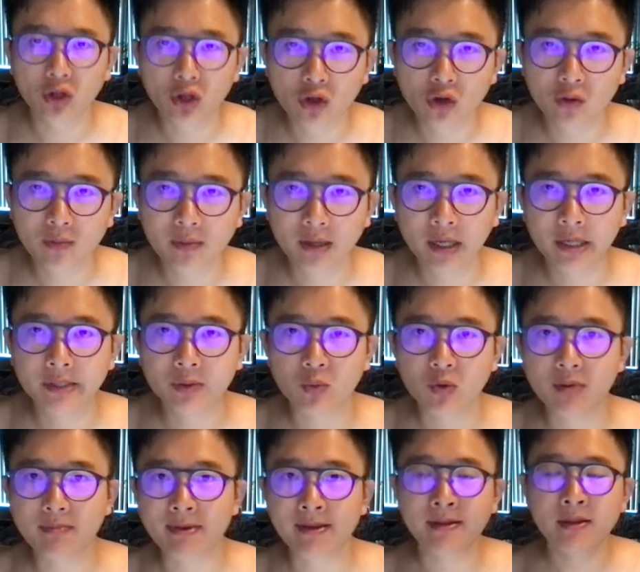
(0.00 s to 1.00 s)
because we've
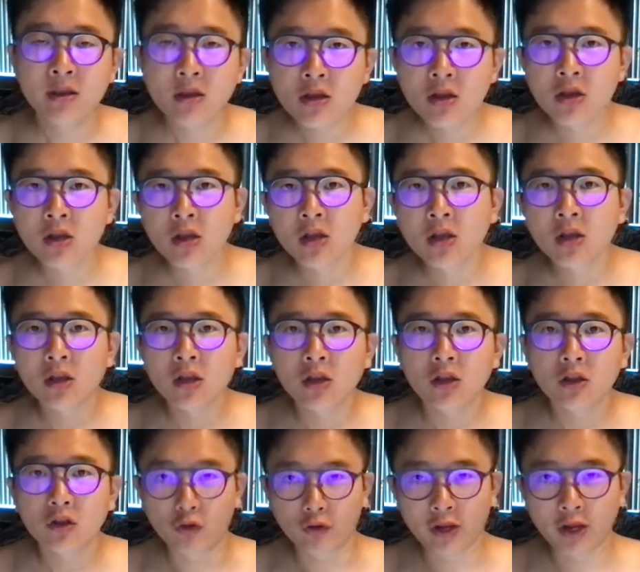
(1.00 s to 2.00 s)
been
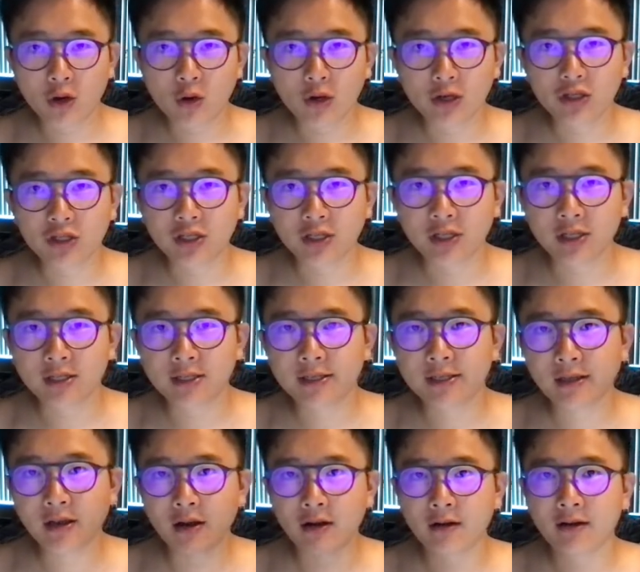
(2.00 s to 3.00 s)
doing questions
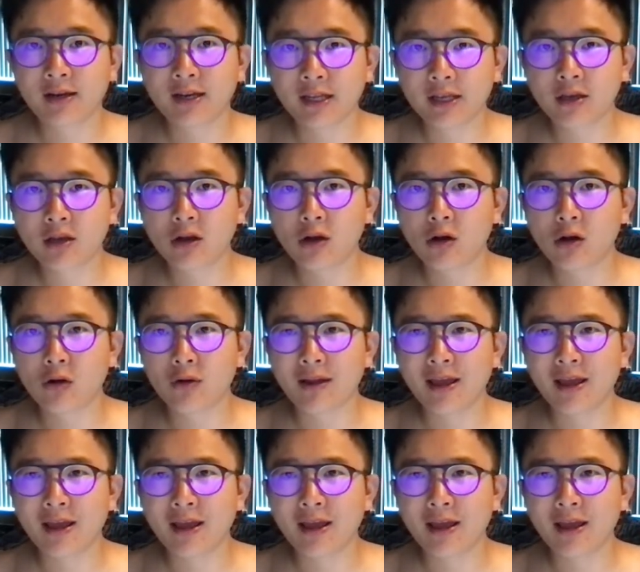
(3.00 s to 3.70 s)
on LeetCode,